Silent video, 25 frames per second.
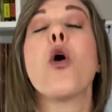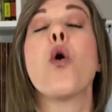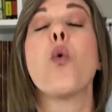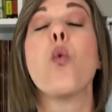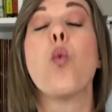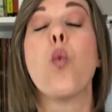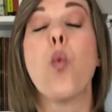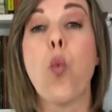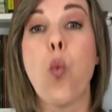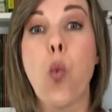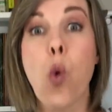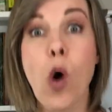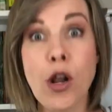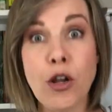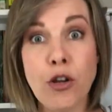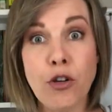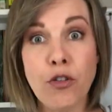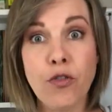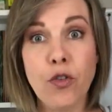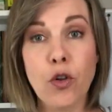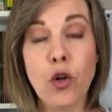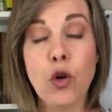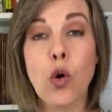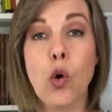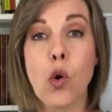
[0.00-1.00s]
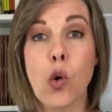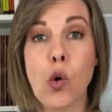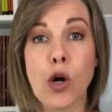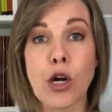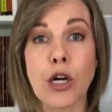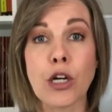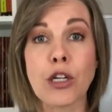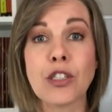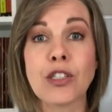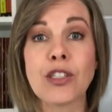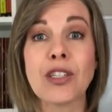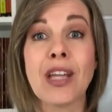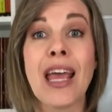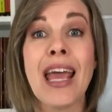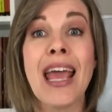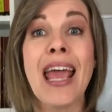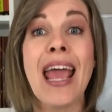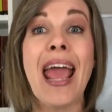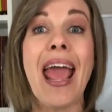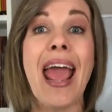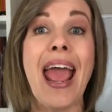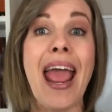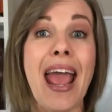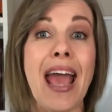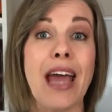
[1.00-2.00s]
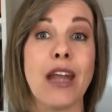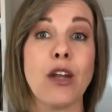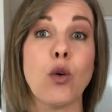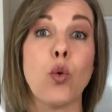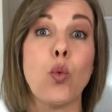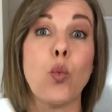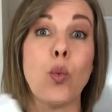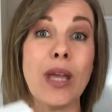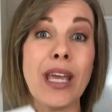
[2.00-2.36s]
Wonderful course, and